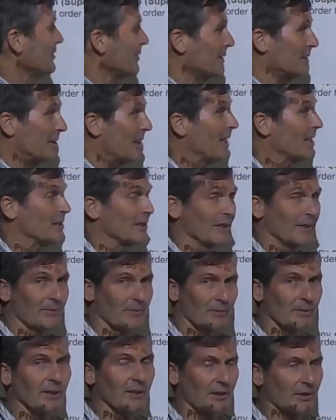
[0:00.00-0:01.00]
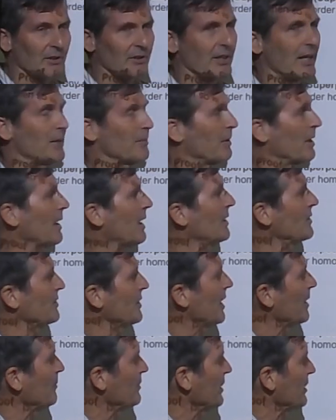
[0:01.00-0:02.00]
it's actually really the same
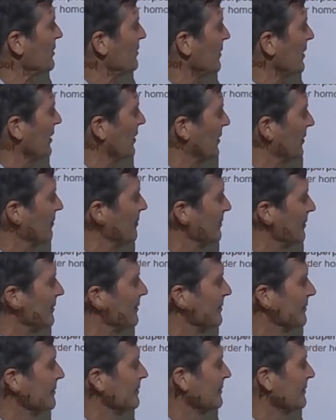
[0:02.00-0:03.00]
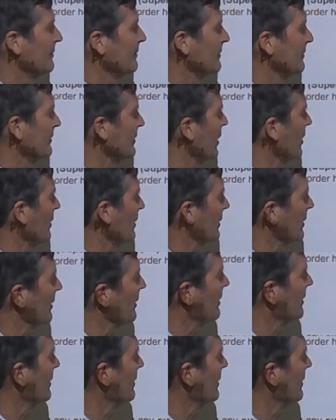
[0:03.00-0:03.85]
concept, just with harder